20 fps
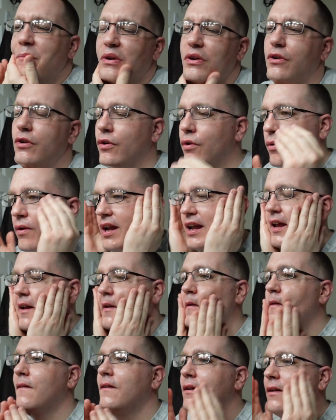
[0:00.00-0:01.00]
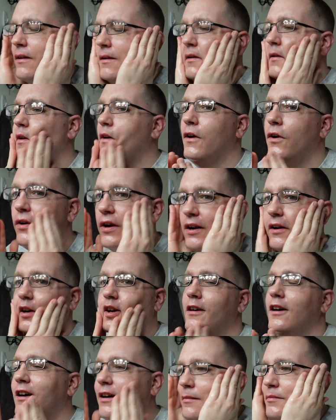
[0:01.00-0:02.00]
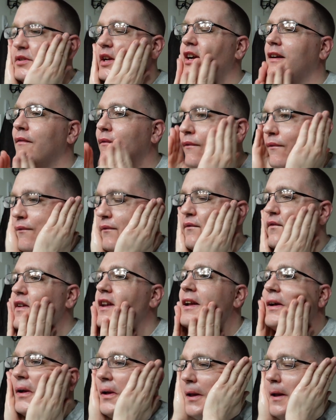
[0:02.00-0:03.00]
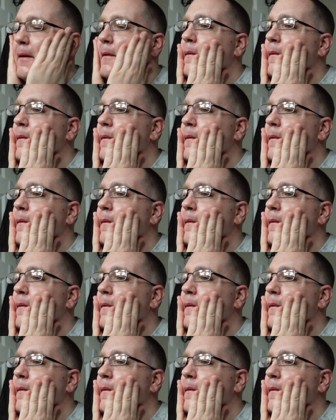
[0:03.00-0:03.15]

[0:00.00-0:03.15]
Ooh wee. Oh, here it comes. I can feel it.